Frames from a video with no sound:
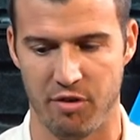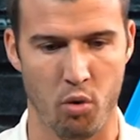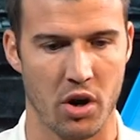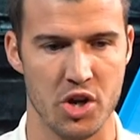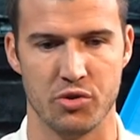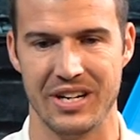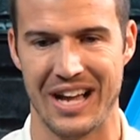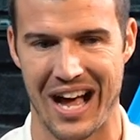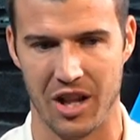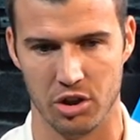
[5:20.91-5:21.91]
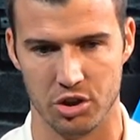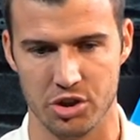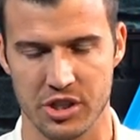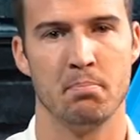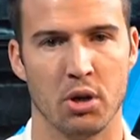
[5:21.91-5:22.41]

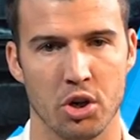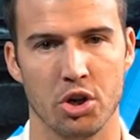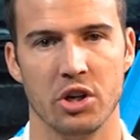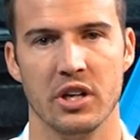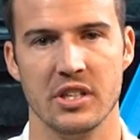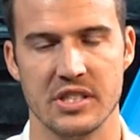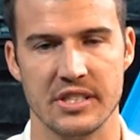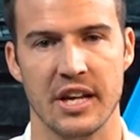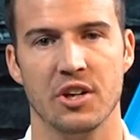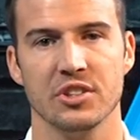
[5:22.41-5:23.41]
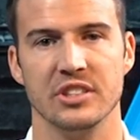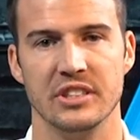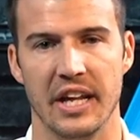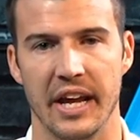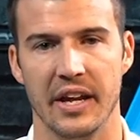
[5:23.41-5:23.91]
$400 per sales
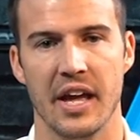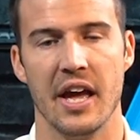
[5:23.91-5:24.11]
day.